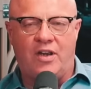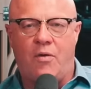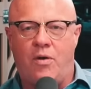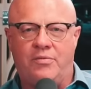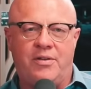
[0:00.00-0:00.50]
say, I
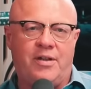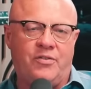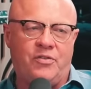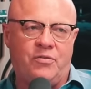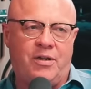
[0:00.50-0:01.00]
want
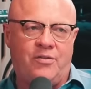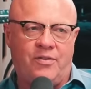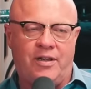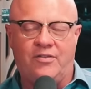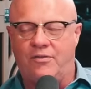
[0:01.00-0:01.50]
3,000 screens
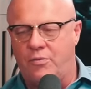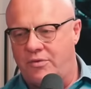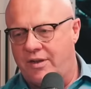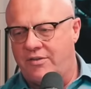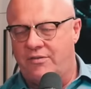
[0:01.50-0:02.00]
for this and 4,000
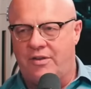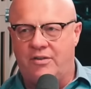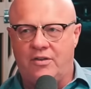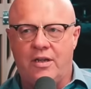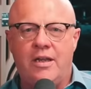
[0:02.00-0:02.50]
for this. But it's
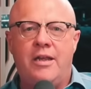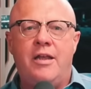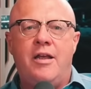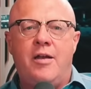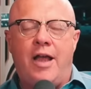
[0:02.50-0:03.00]
about popcorn
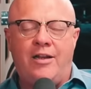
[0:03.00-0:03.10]
for them.